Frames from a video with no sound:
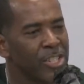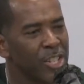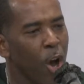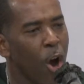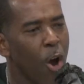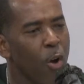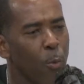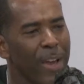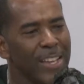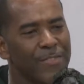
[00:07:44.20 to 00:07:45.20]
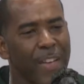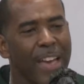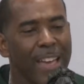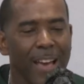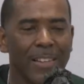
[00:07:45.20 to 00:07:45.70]
Cause you're always
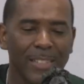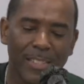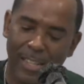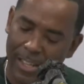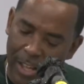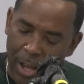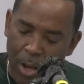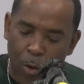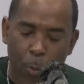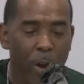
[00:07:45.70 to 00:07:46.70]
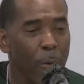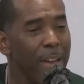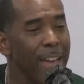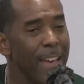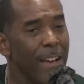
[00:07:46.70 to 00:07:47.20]
there
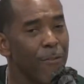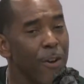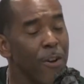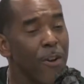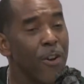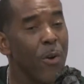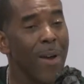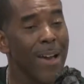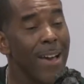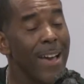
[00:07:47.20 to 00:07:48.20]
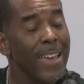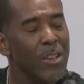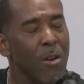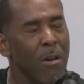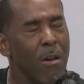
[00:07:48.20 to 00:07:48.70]
wherever I
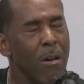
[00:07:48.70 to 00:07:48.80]
go.